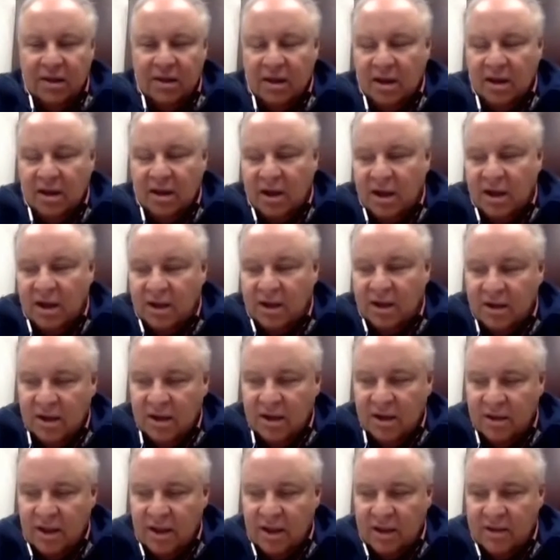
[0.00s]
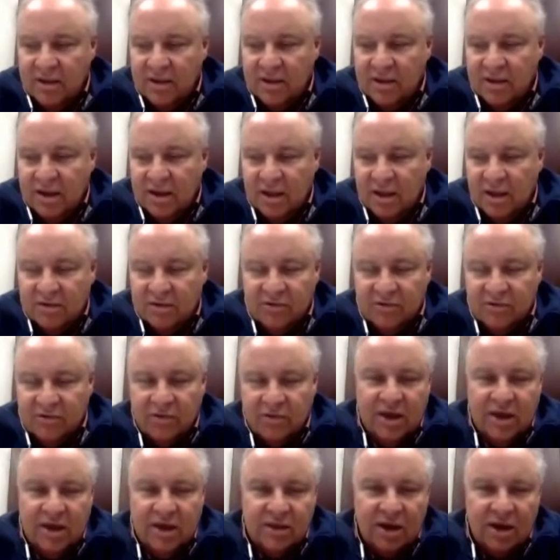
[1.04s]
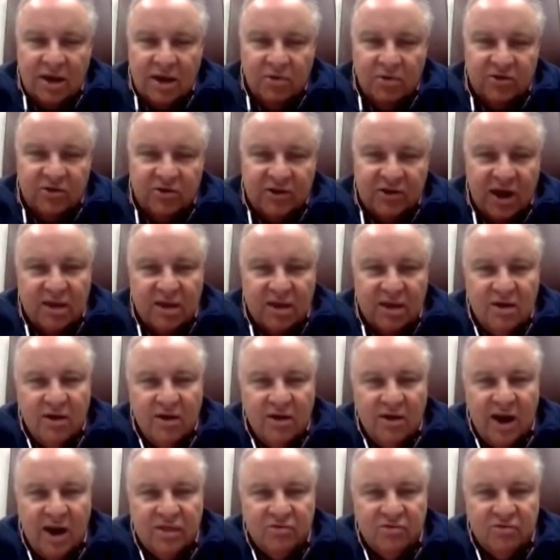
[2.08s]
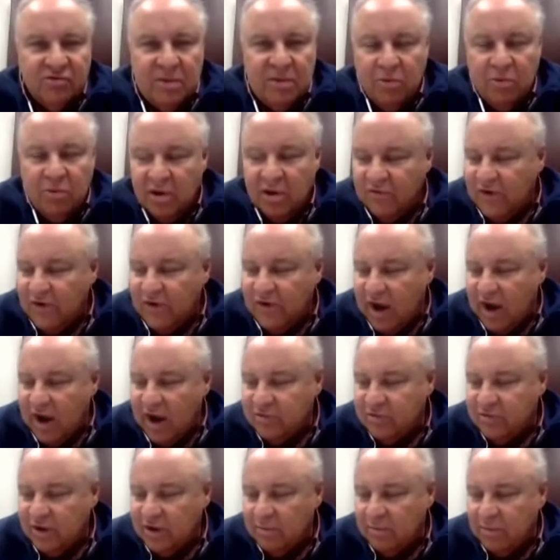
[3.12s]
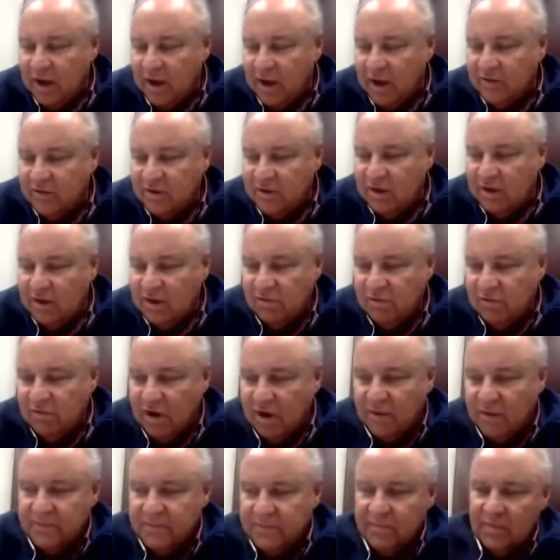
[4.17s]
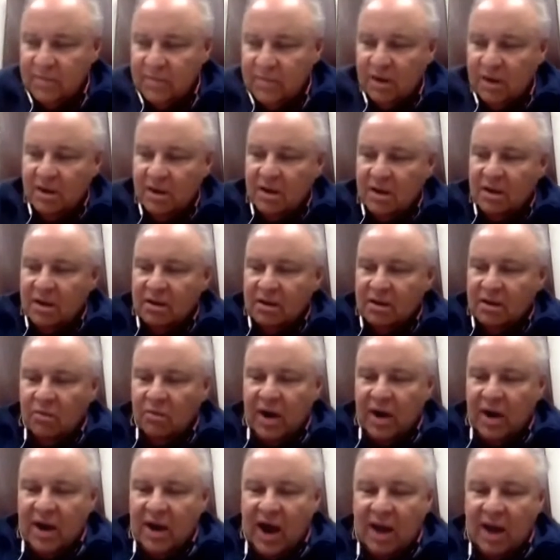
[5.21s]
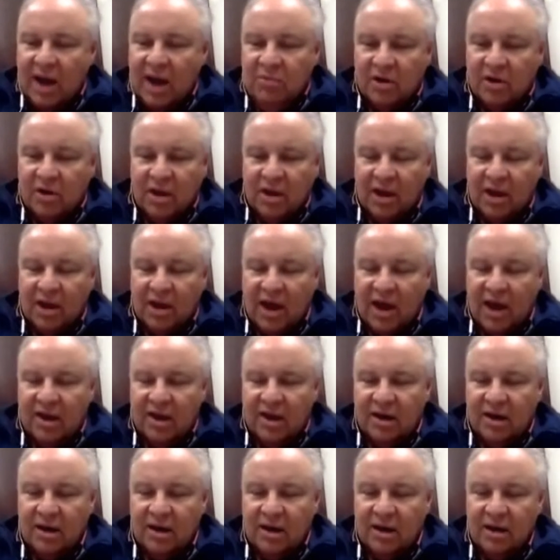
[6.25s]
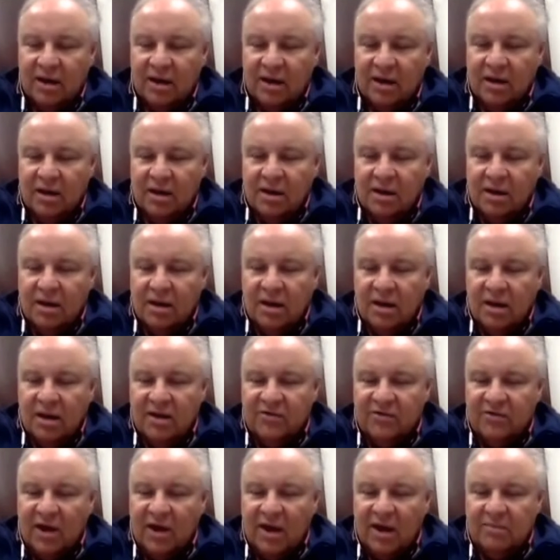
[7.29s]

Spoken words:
And so they would say they're at a 3.5% positivity rate. The way I'm looking at it is